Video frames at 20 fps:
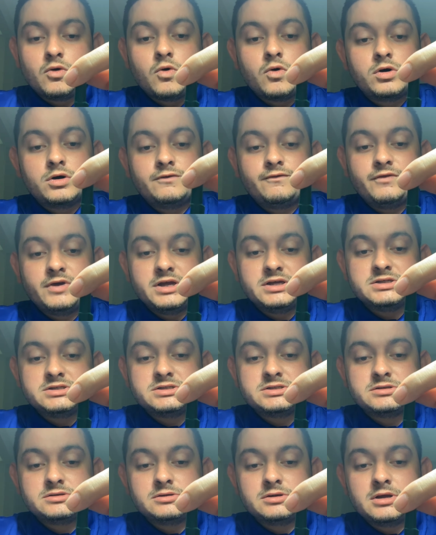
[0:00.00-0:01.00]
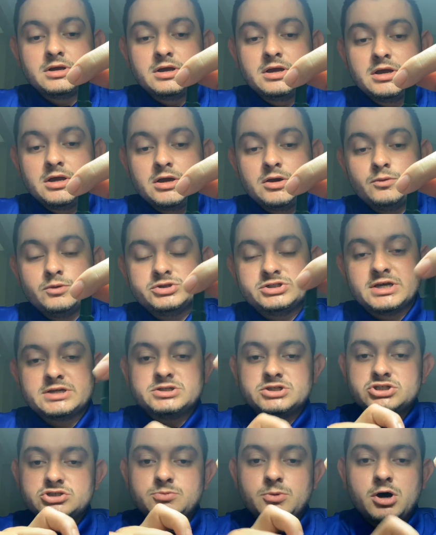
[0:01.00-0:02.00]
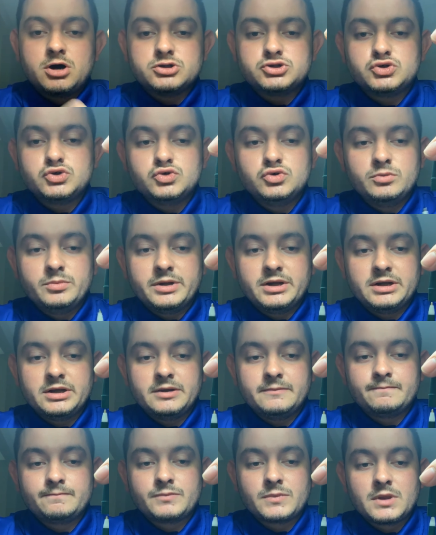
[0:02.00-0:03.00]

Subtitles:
orifice which has a small tube in it